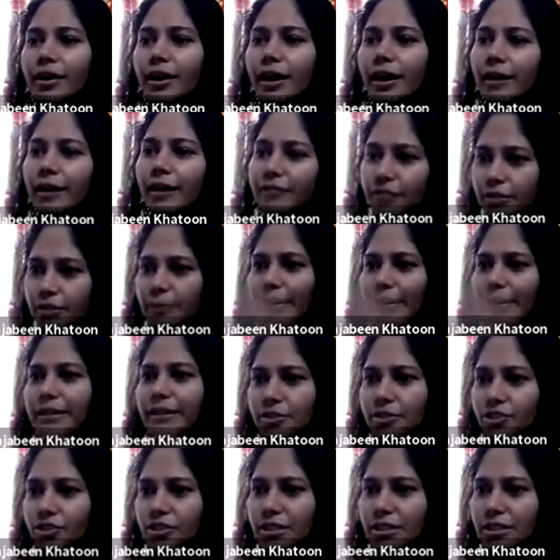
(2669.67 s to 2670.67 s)
after the
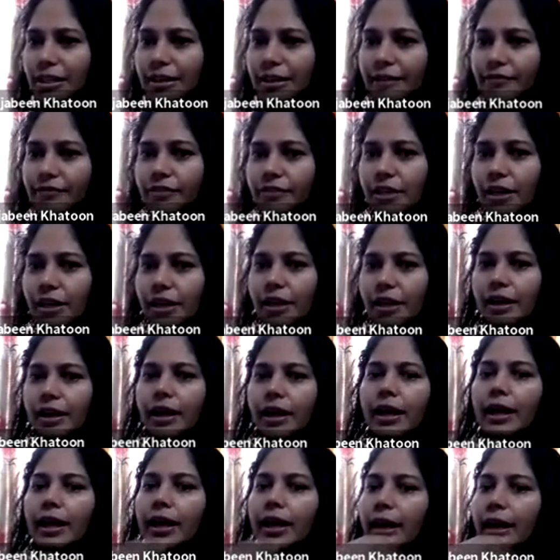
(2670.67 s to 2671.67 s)
passengers are left.
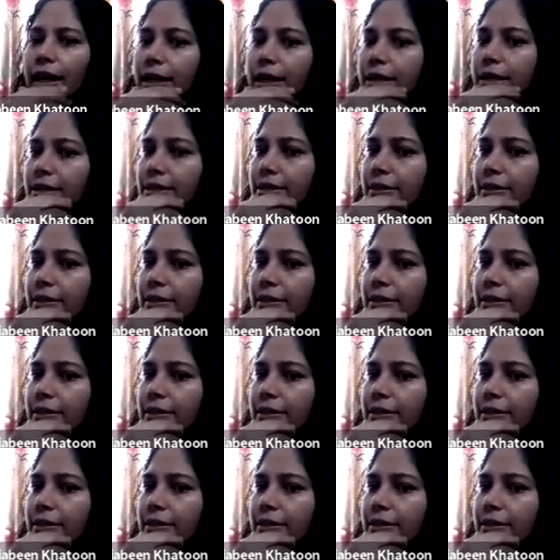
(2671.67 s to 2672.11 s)
And